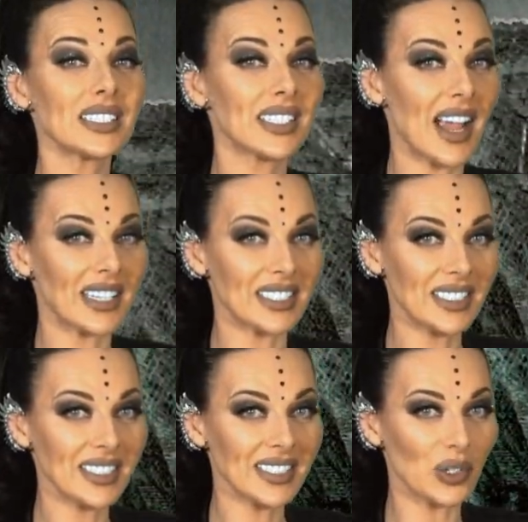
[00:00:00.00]

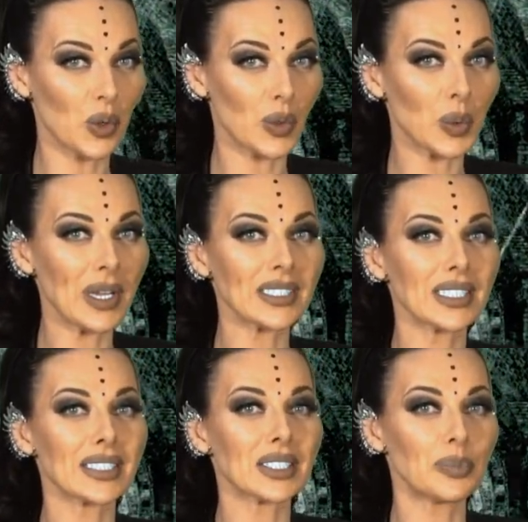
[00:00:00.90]
sightings, or
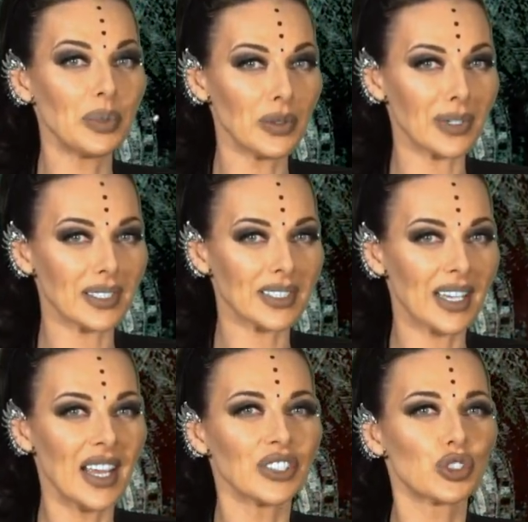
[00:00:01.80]
restless spirits
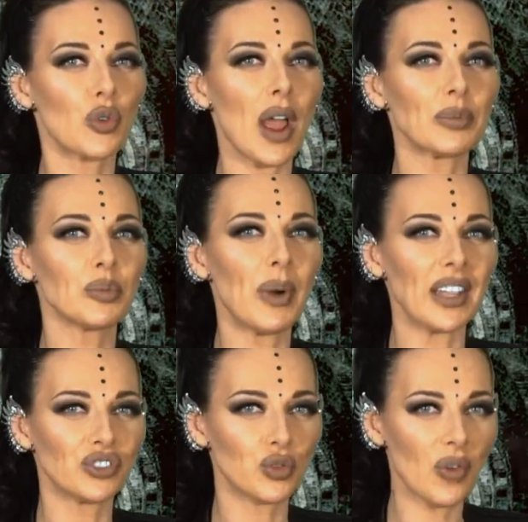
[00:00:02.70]
trapped by
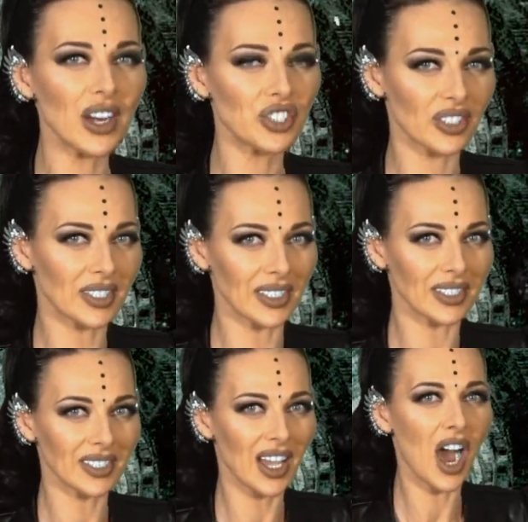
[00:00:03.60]
tragedy,
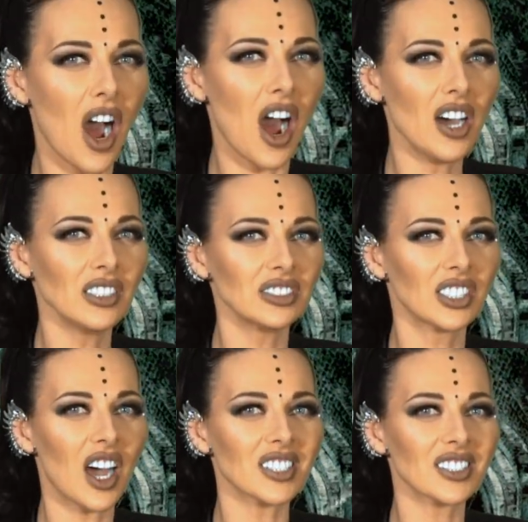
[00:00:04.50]
haunt
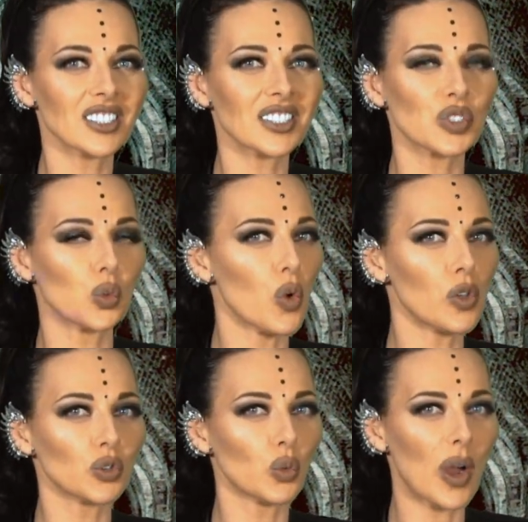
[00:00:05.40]
castles
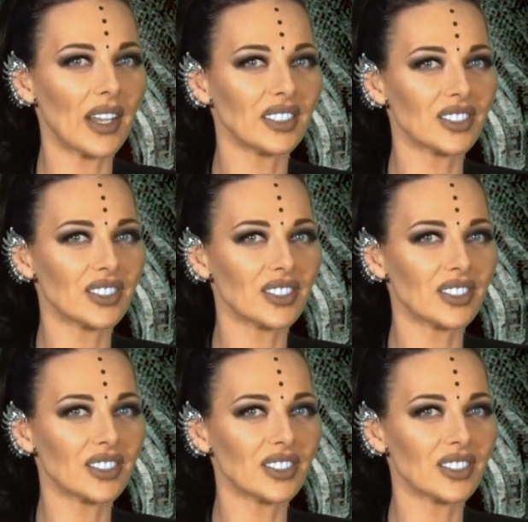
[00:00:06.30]
worldwide.